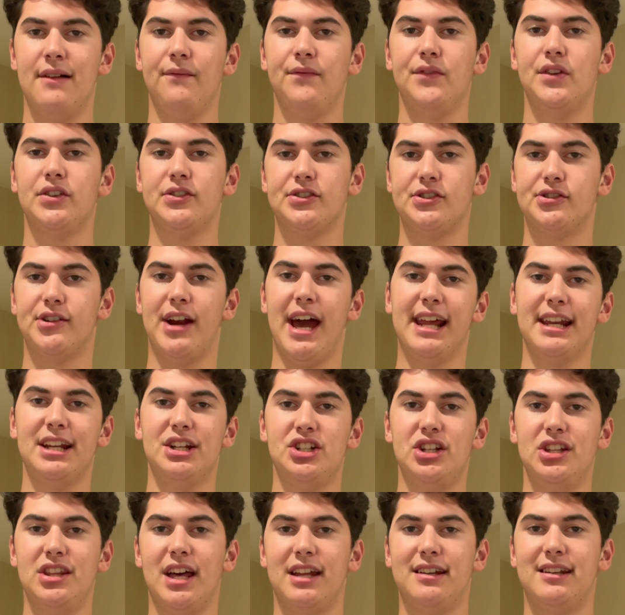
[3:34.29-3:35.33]
the
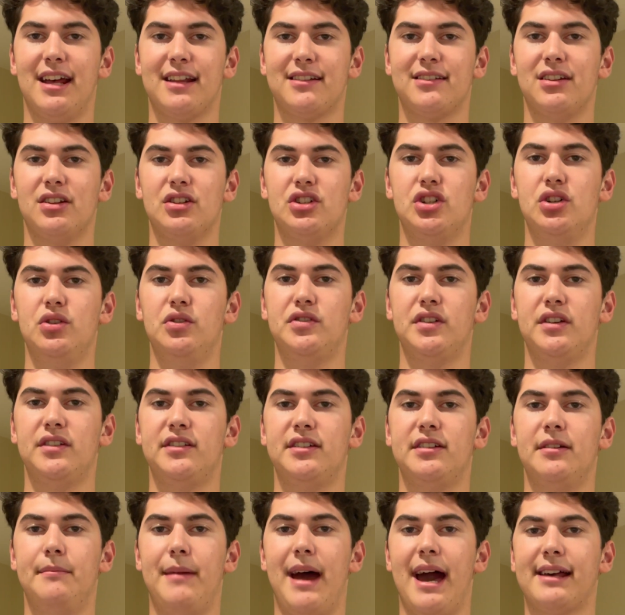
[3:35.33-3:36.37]
strategy that Tesla chooses
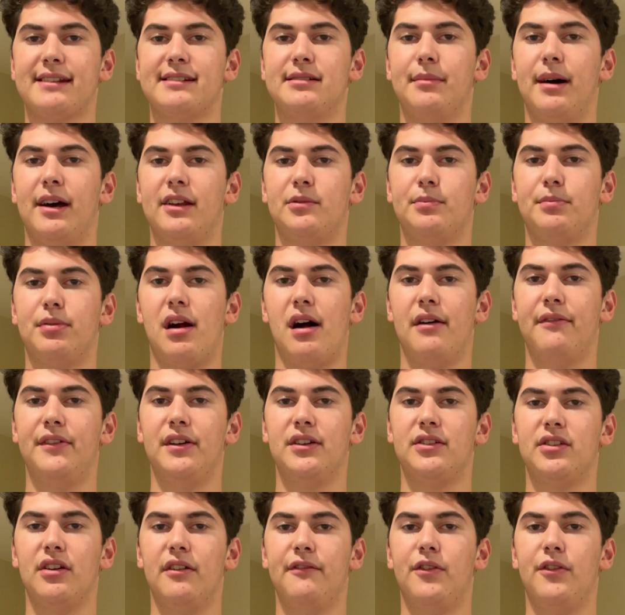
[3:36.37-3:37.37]
to maximize profits